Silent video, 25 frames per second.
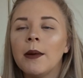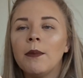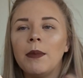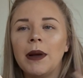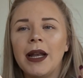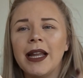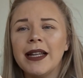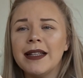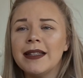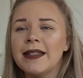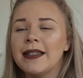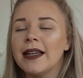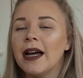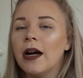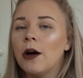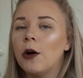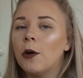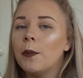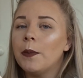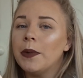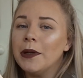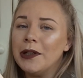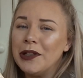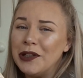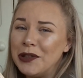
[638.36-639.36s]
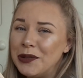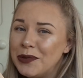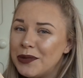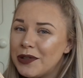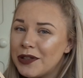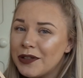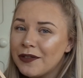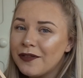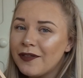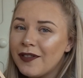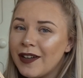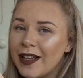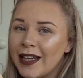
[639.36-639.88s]
Blends out
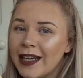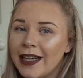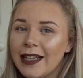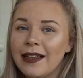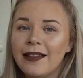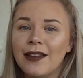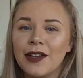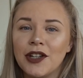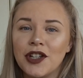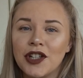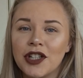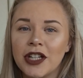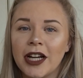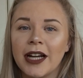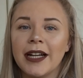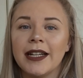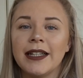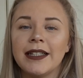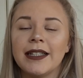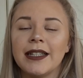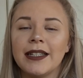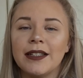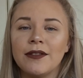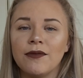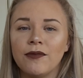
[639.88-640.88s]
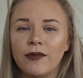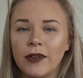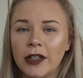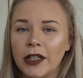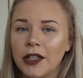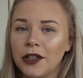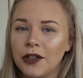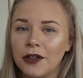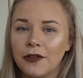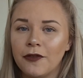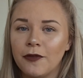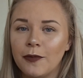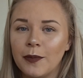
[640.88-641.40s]
beautifully. The shade is
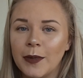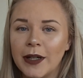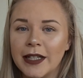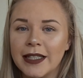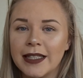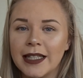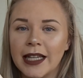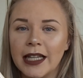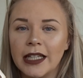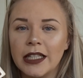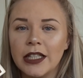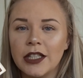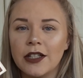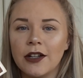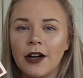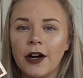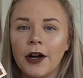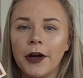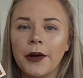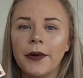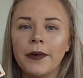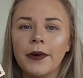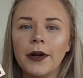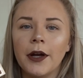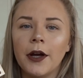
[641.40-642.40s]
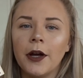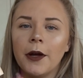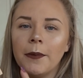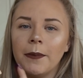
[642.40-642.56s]
really good for my skin tone.